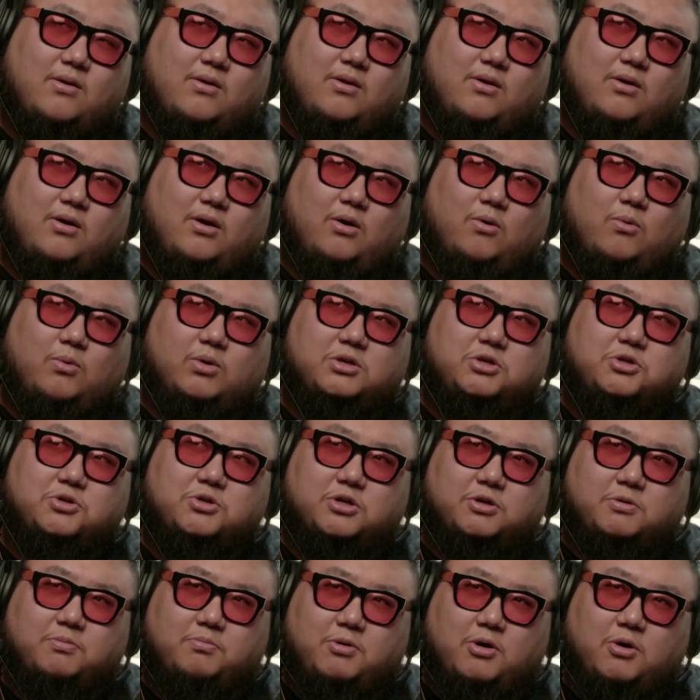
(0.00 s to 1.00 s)
a
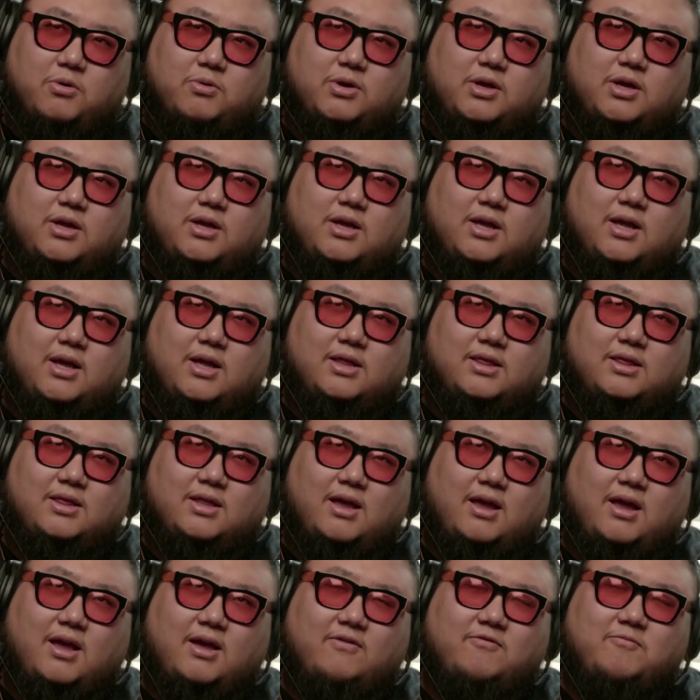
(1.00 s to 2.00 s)
one-trick pony, and
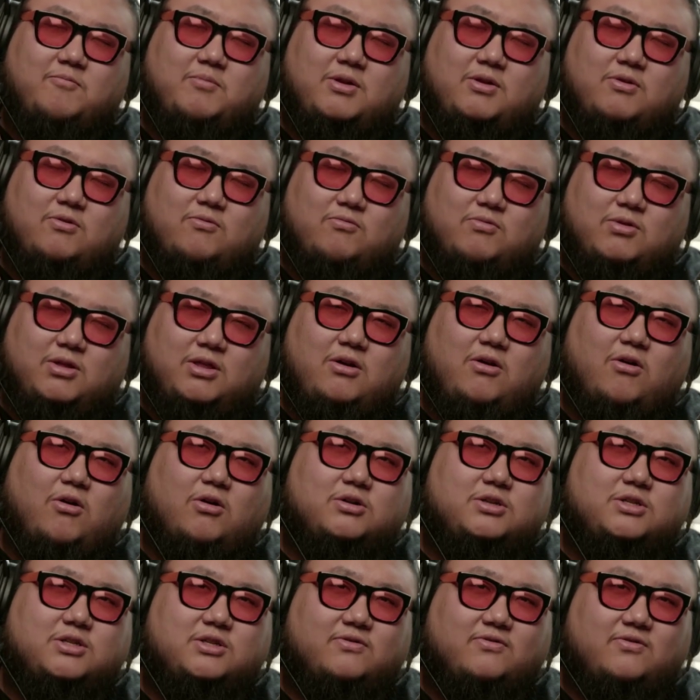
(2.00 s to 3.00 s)
they have been really
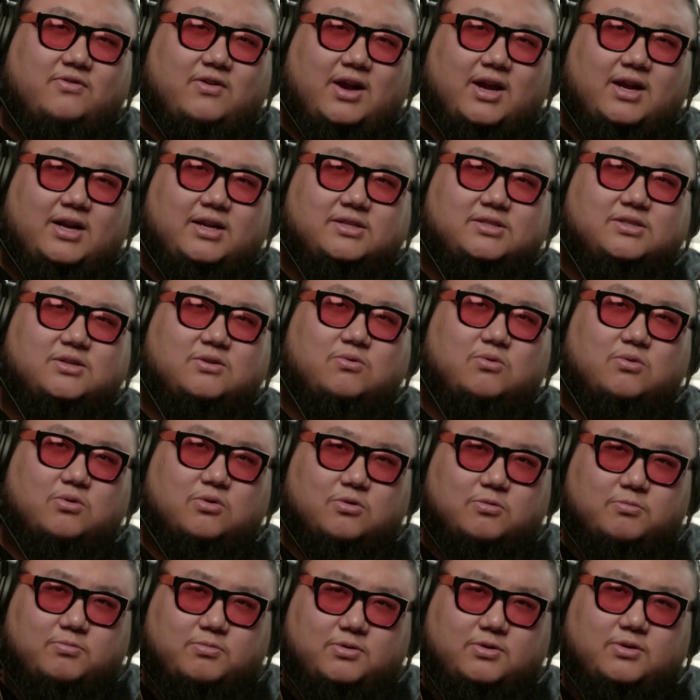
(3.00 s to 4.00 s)
hard to define as a
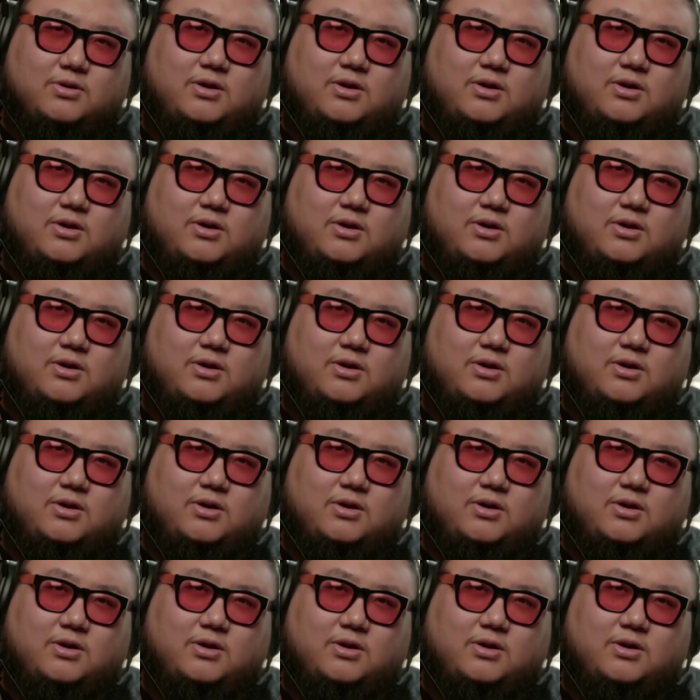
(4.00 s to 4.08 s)
group.